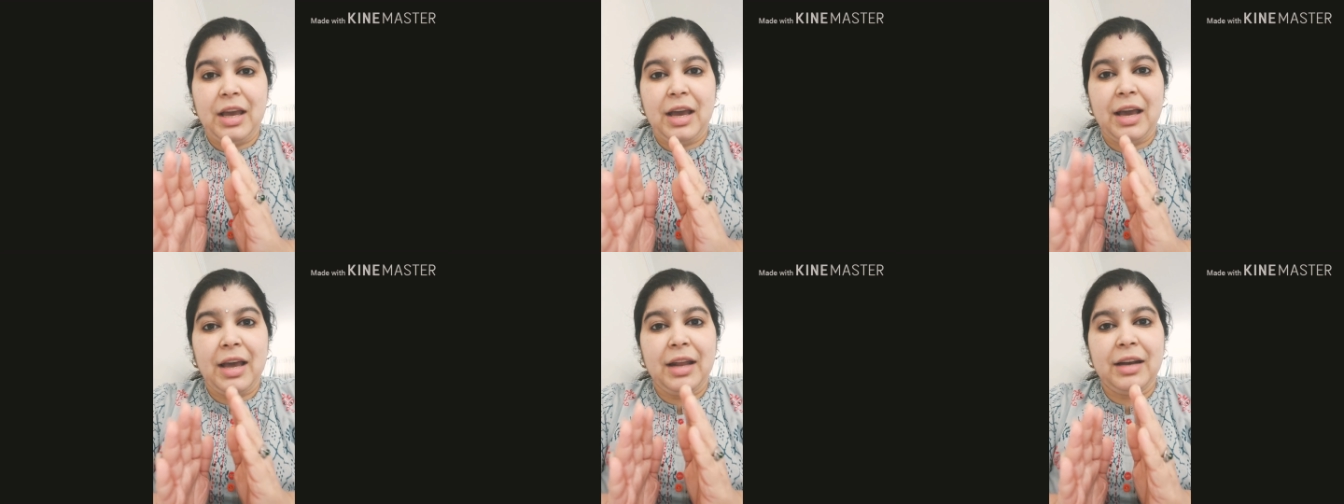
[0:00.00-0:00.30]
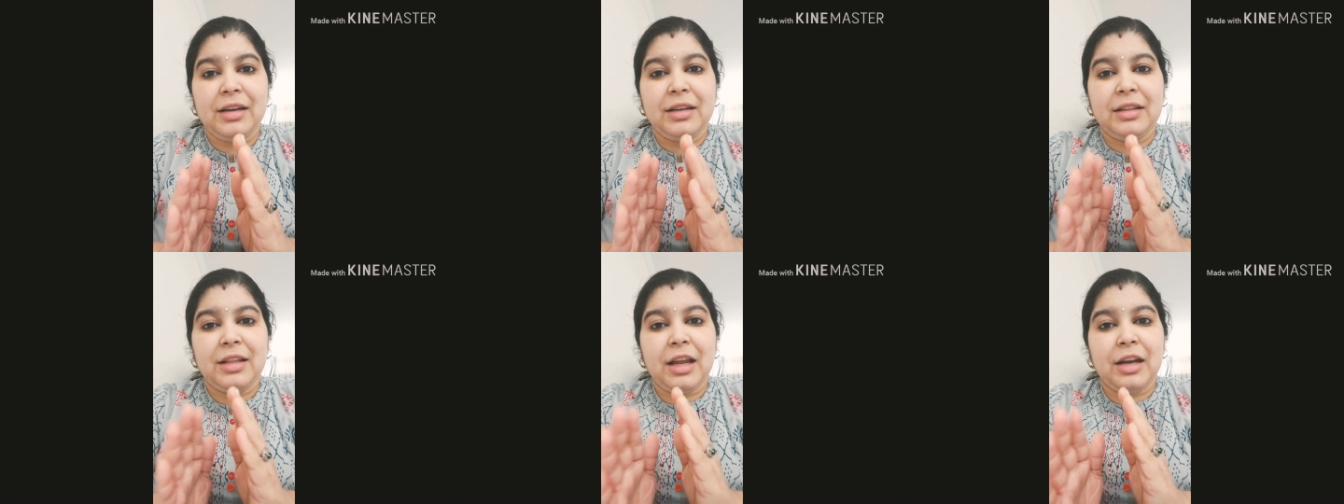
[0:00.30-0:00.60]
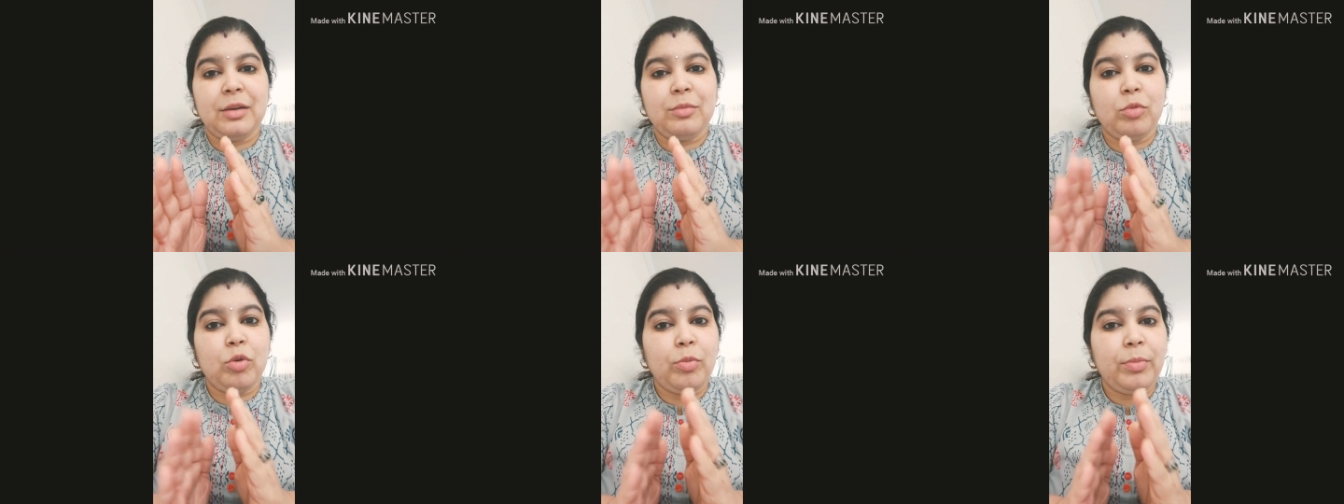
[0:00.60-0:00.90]
and
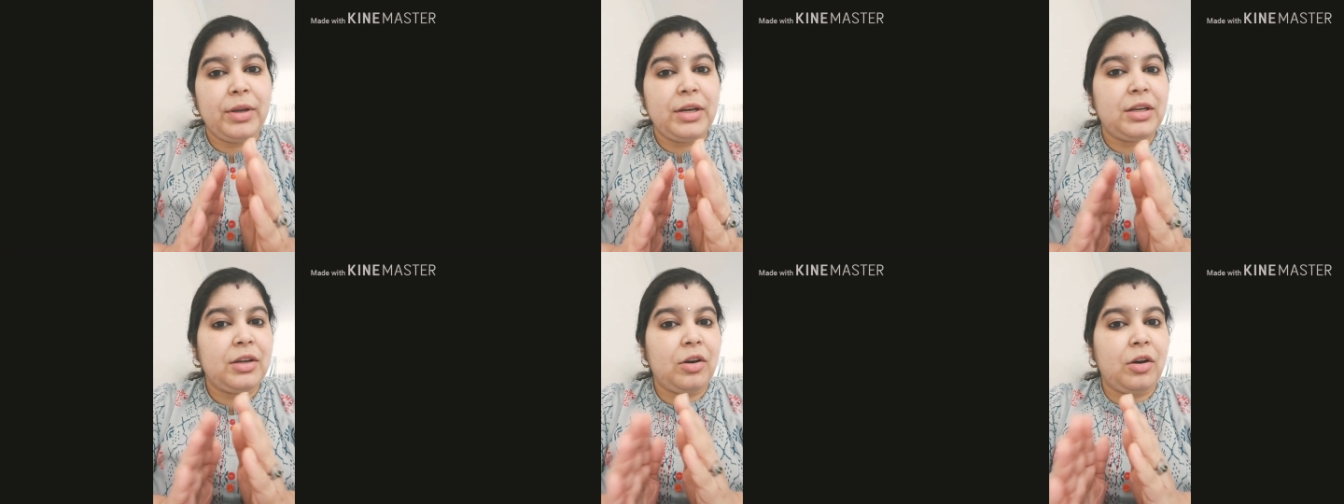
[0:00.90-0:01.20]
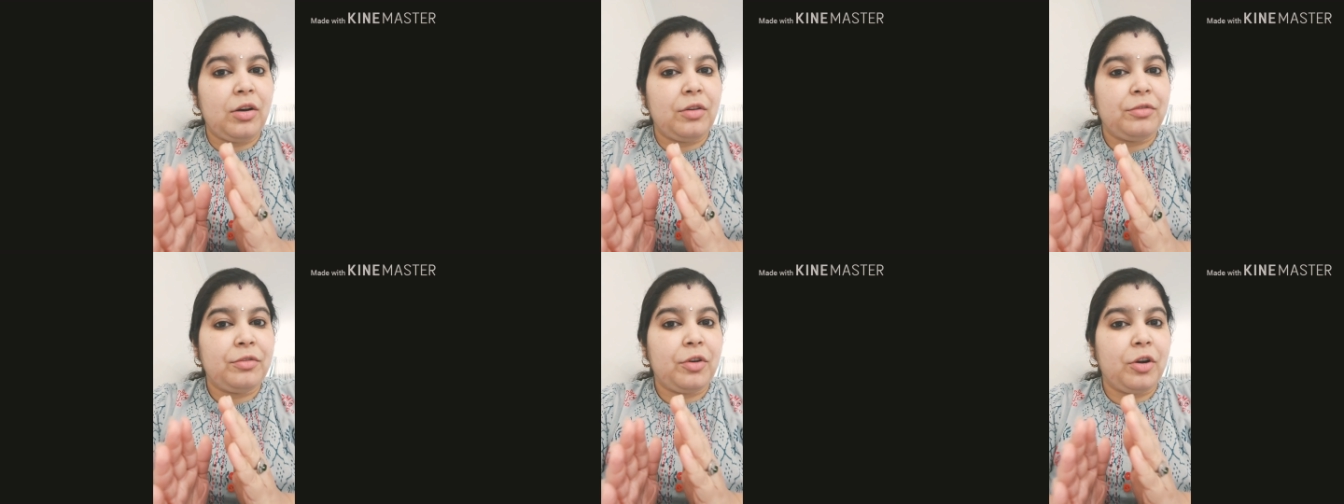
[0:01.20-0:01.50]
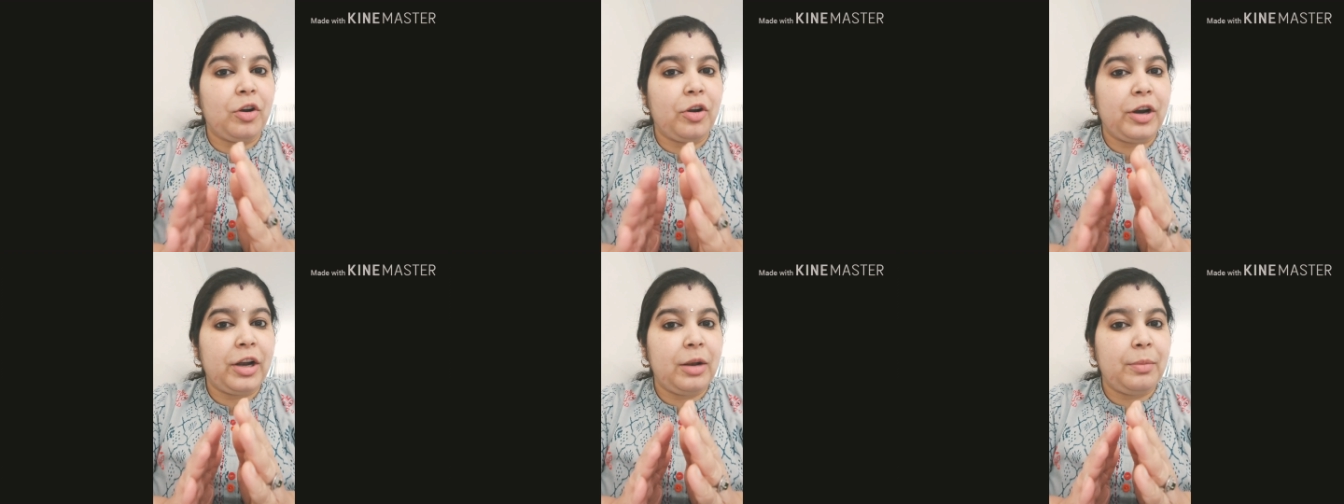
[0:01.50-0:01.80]
that movement of
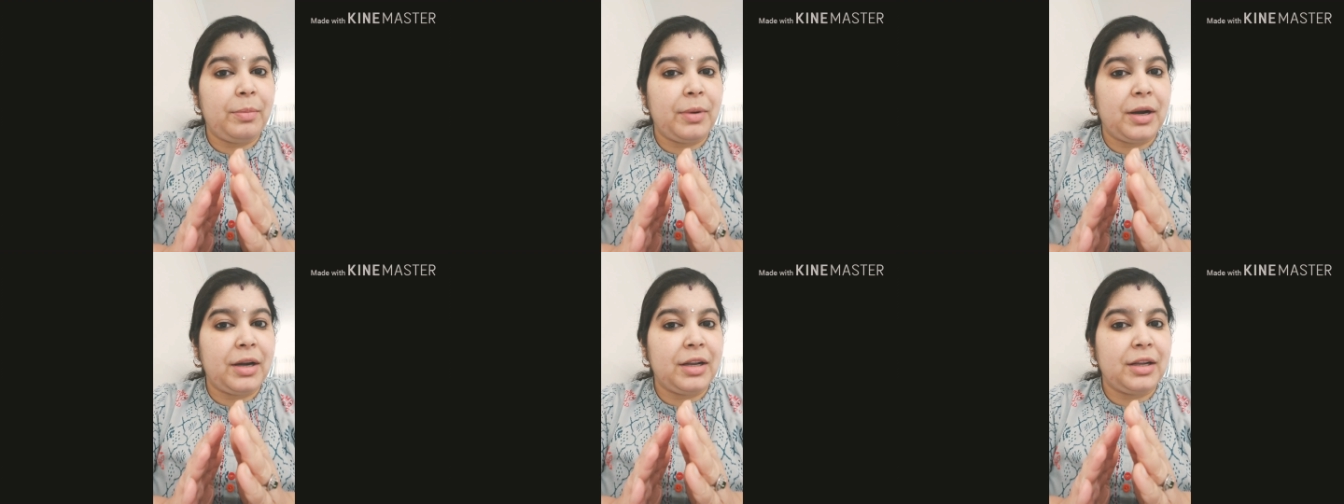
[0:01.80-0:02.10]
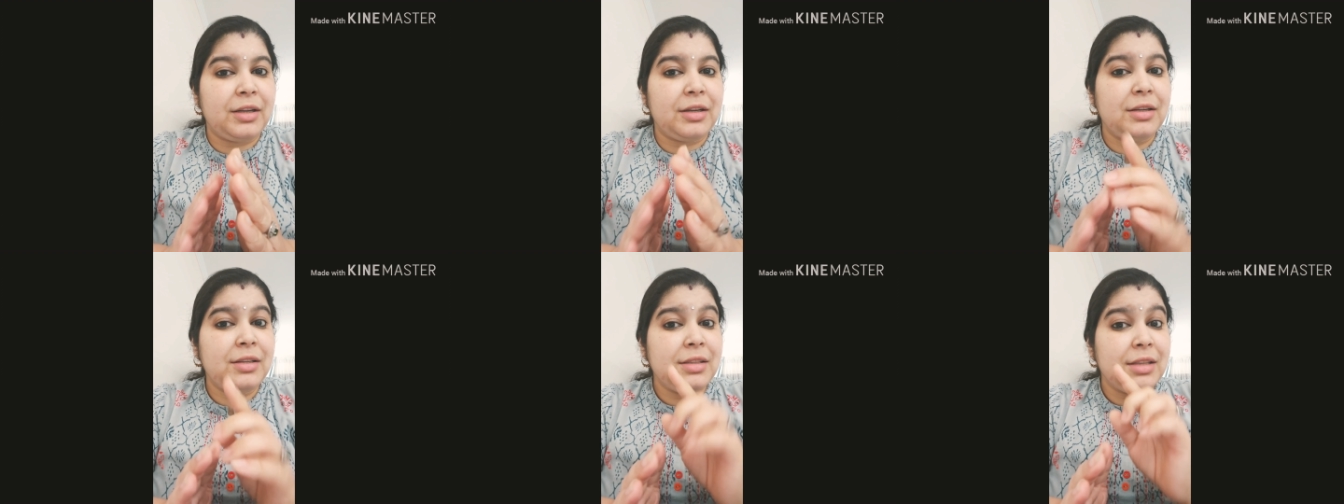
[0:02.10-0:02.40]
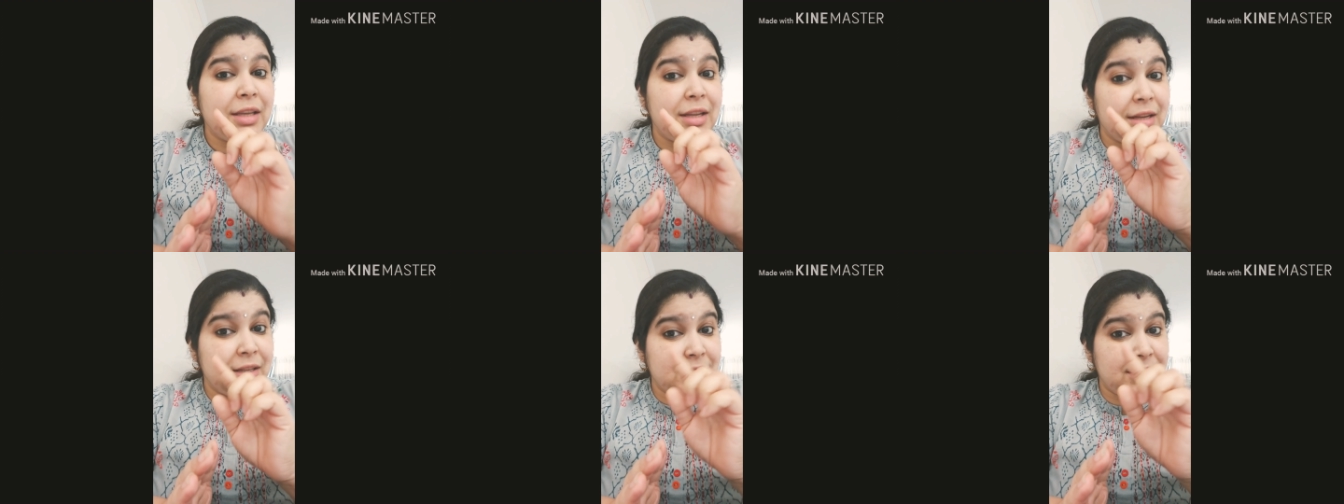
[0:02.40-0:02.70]
colloidal particles
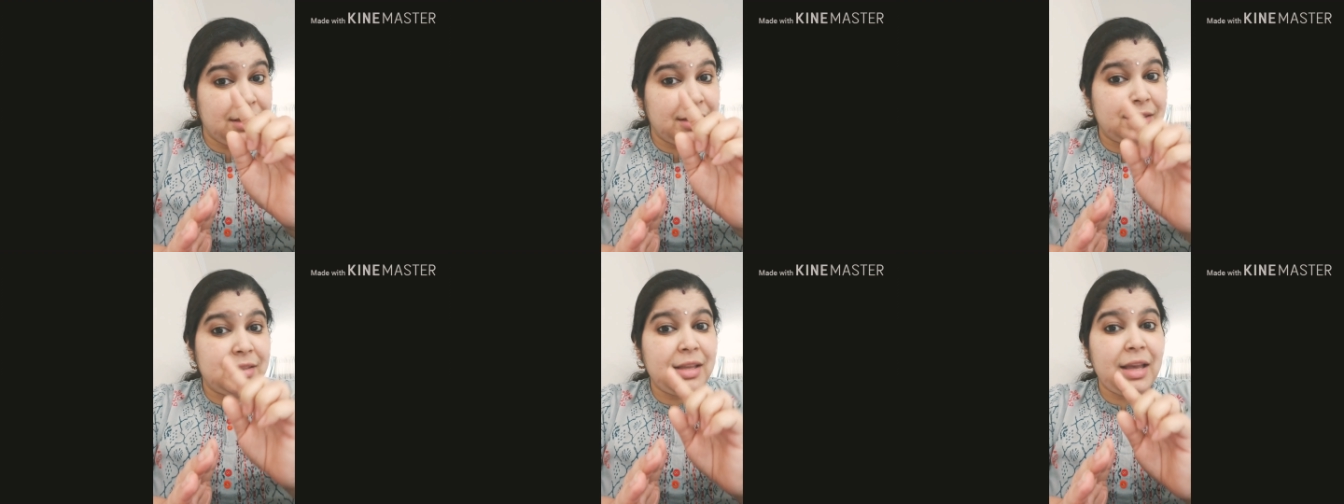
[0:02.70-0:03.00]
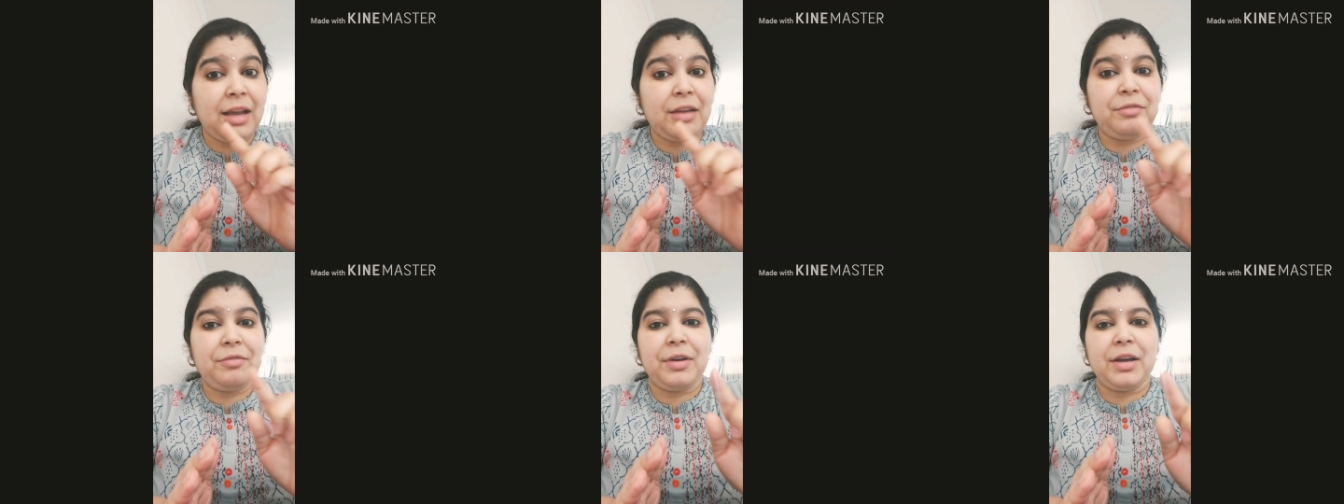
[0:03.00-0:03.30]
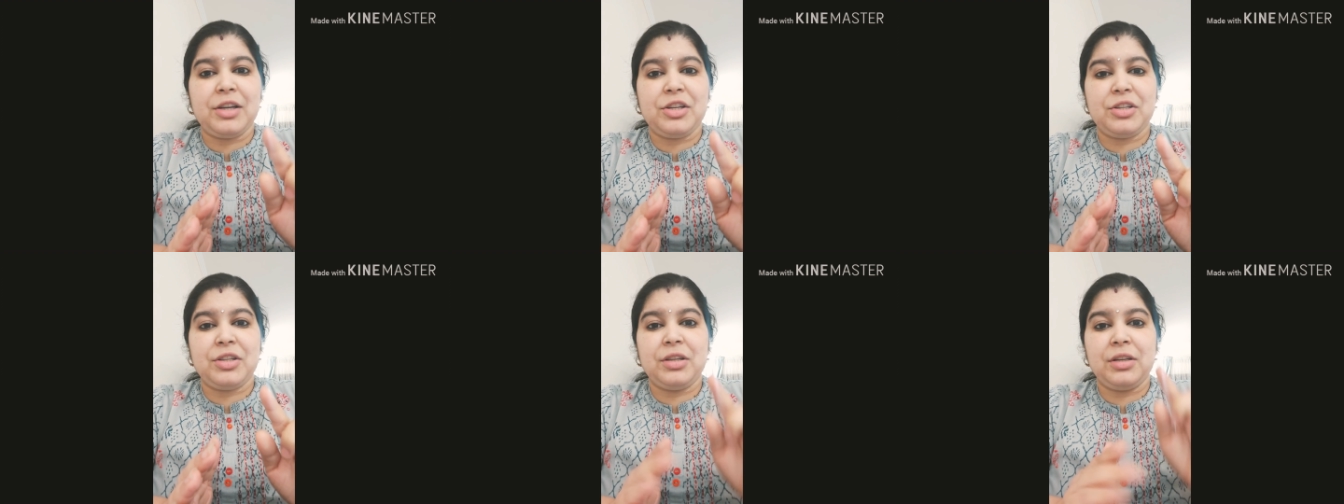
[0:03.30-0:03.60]
in a zigzag
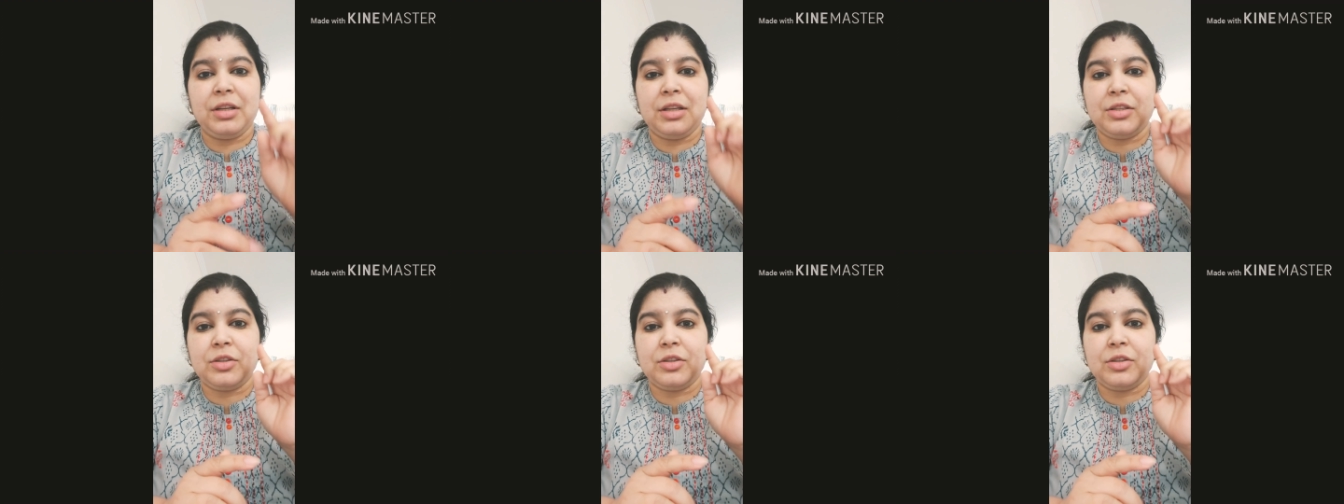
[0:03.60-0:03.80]
fashion